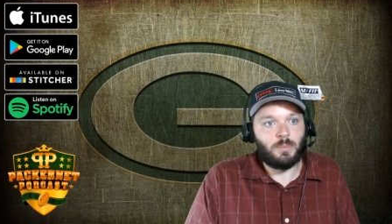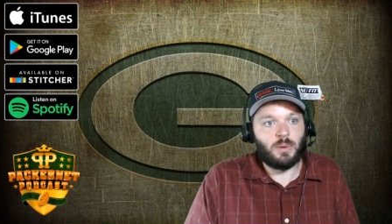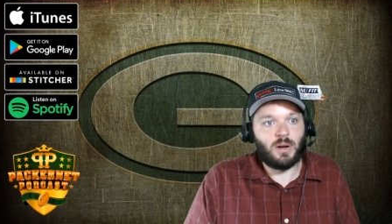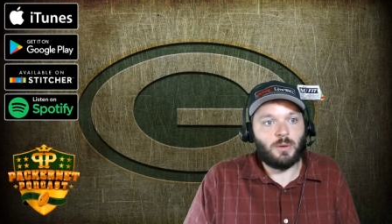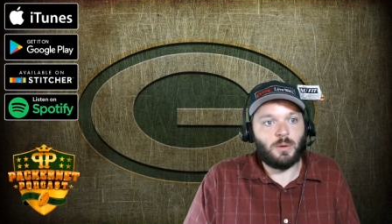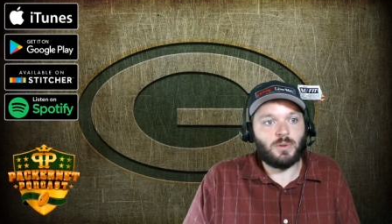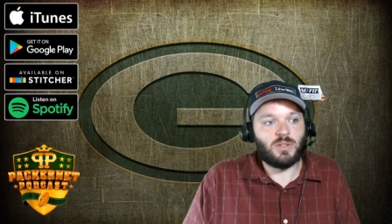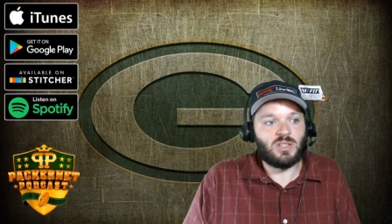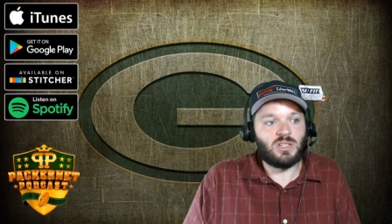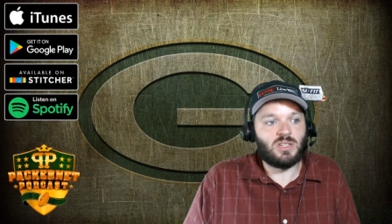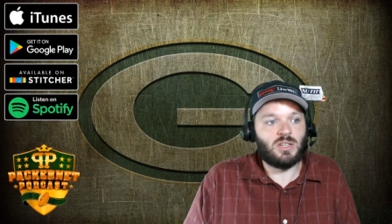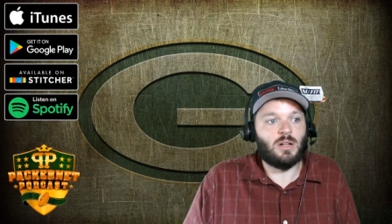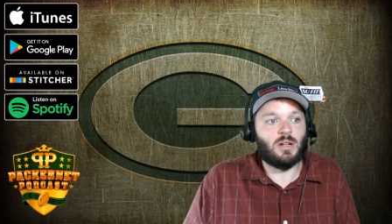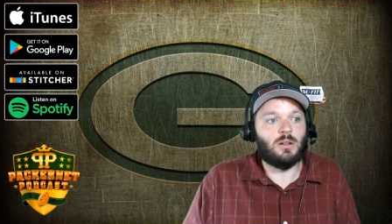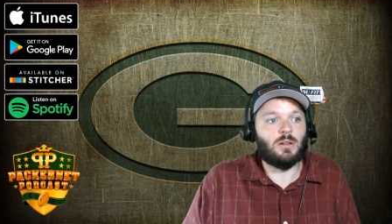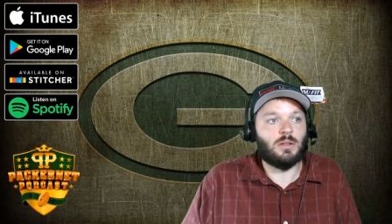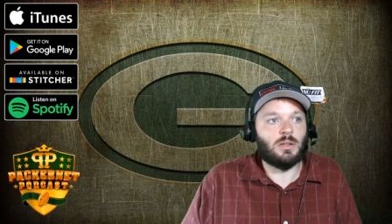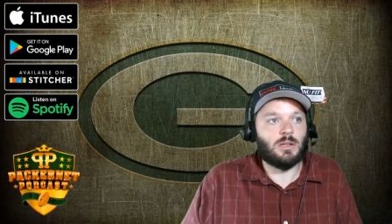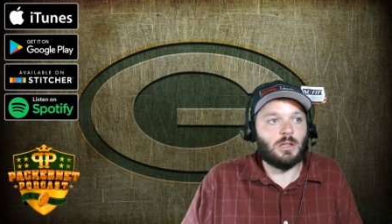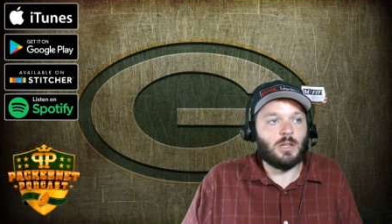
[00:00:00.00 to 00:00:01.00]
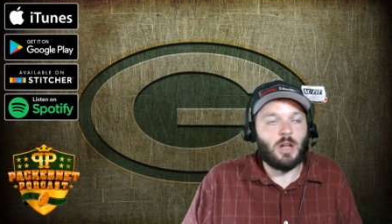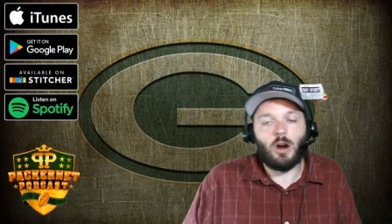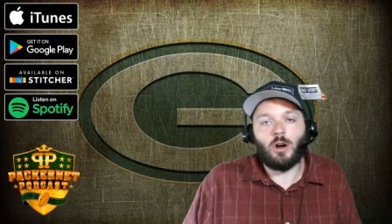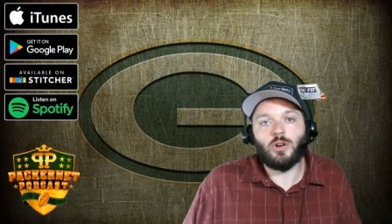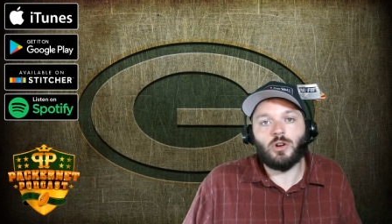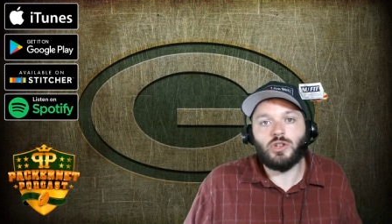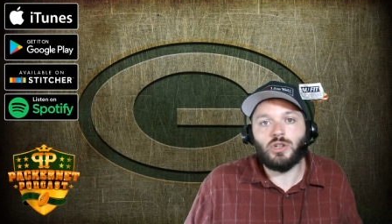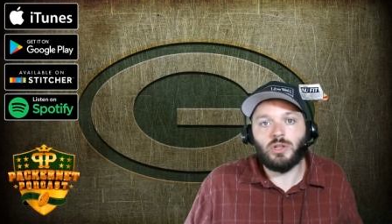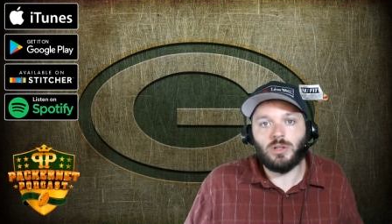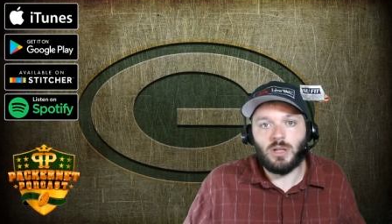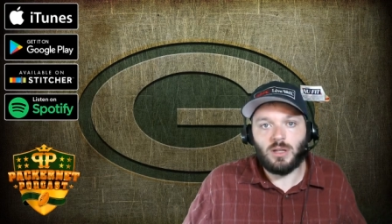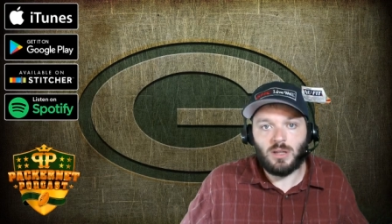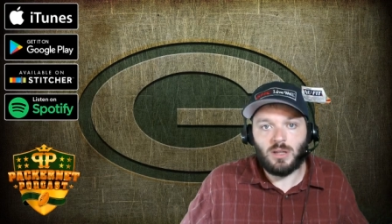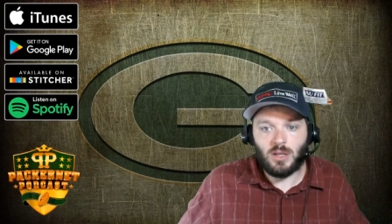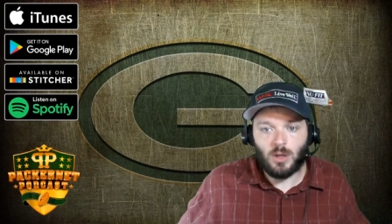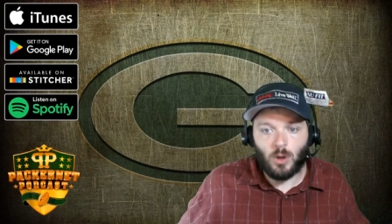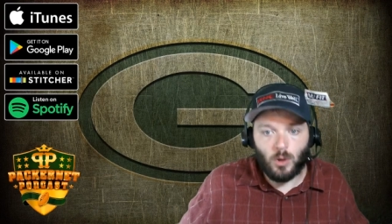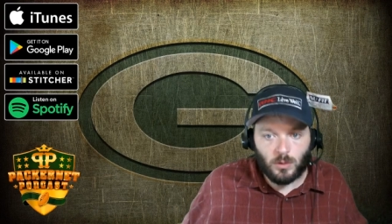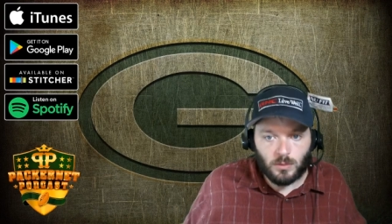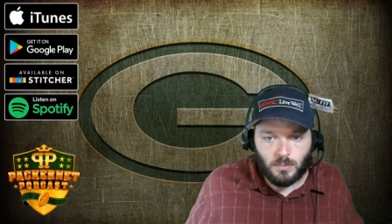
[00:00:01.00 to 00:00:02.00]
but it was still largely
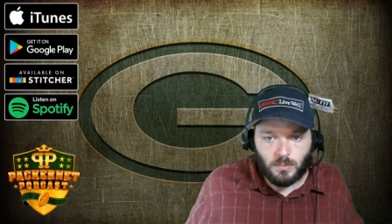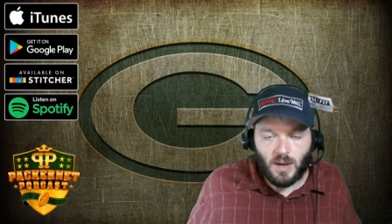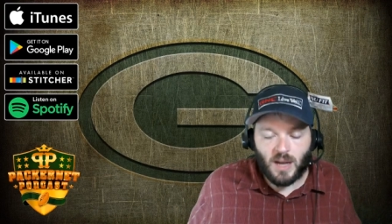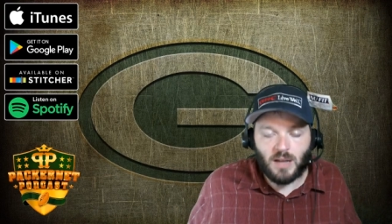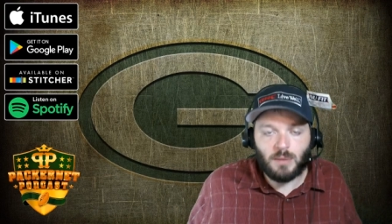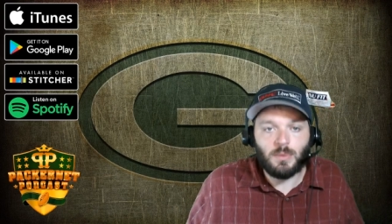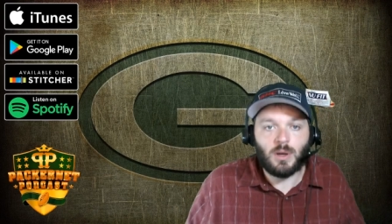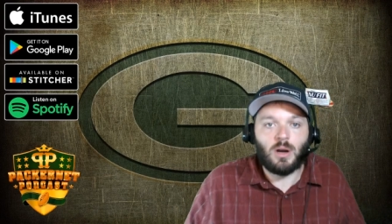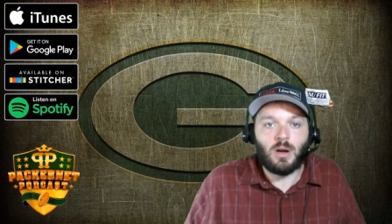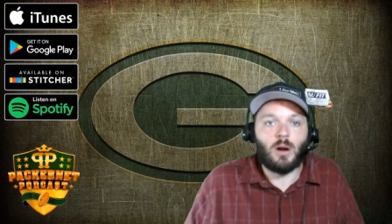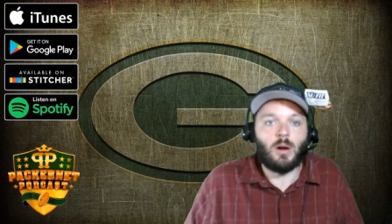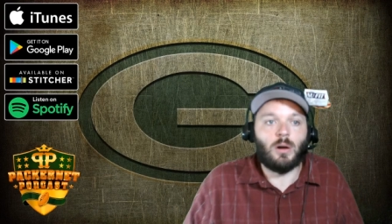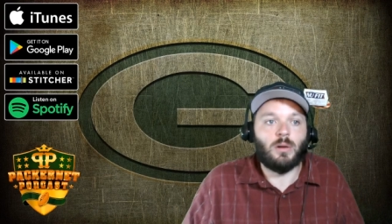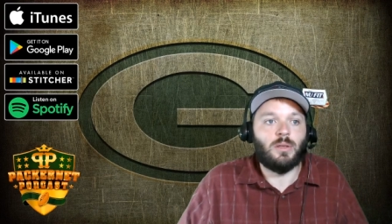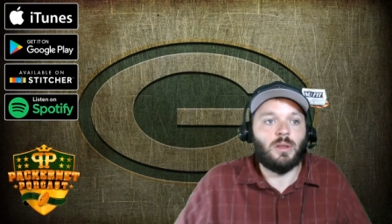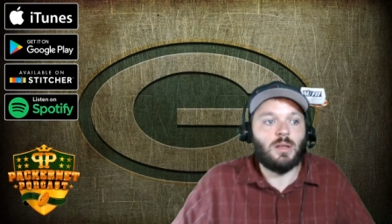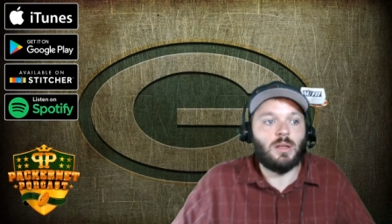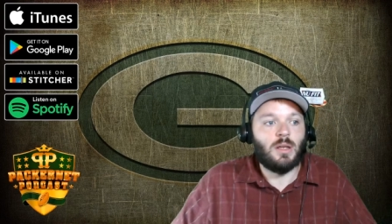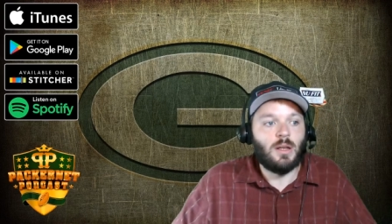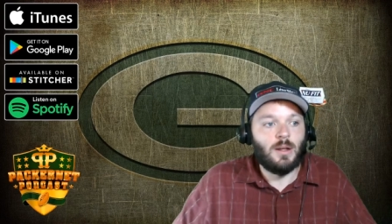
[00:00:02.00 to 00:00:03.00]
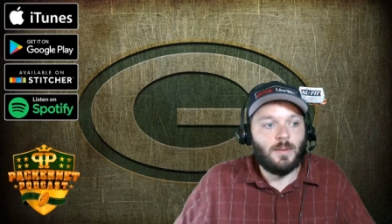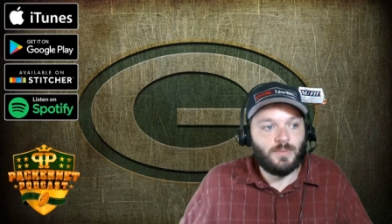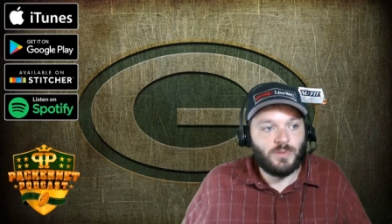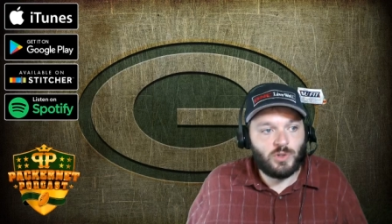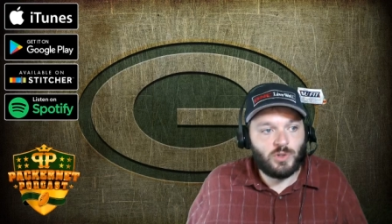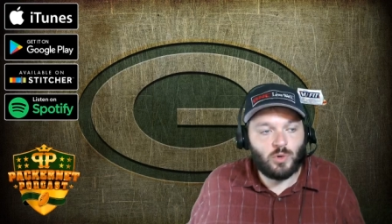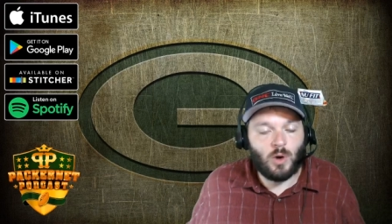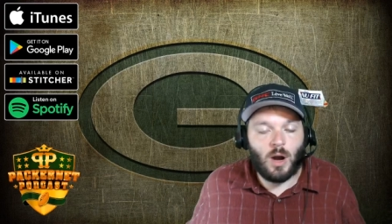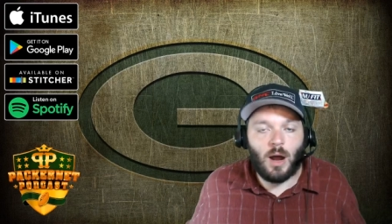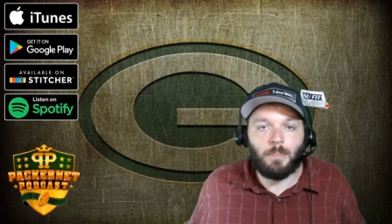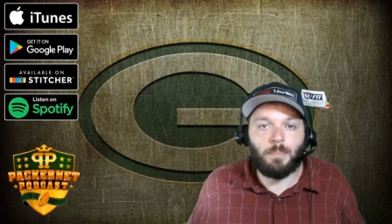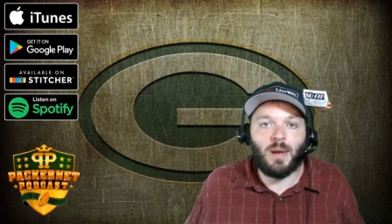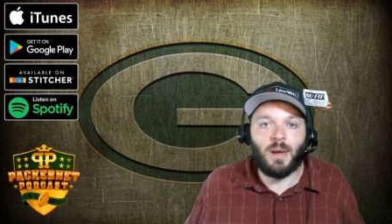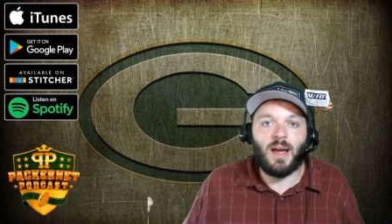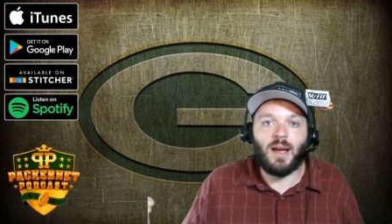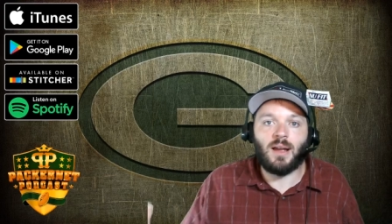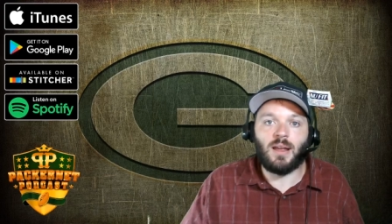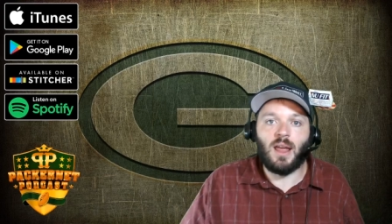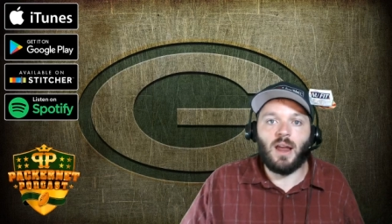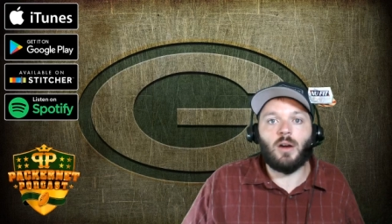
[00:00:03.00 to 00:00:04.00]
the old Mike McCarthy drop
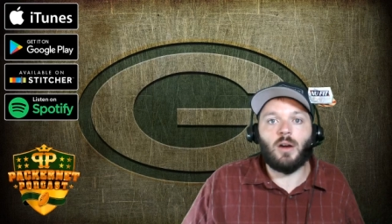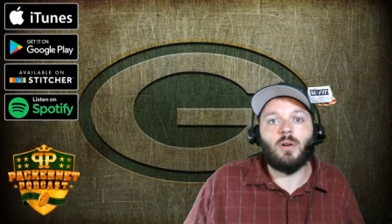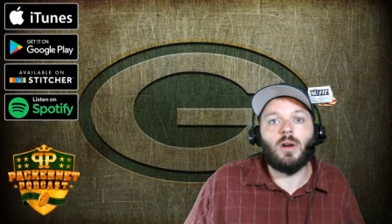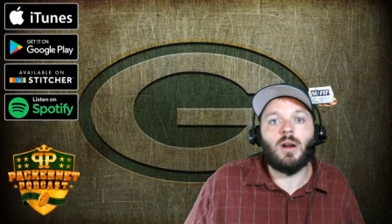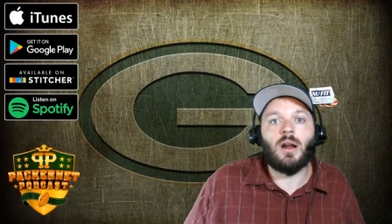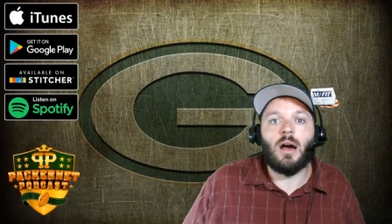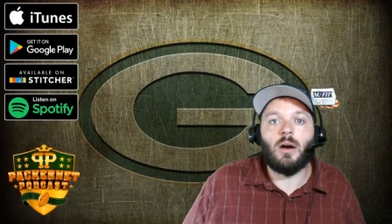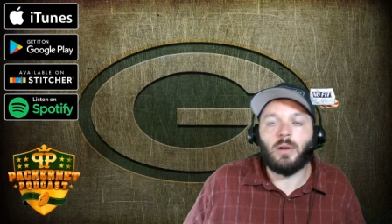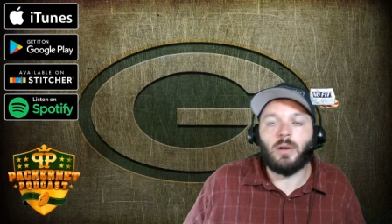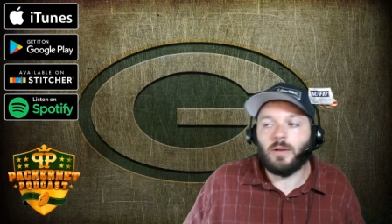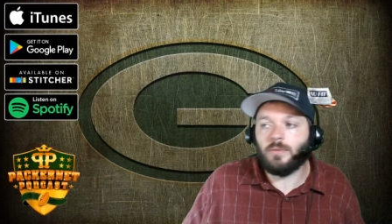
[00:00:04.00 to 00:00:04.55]
back, air it out.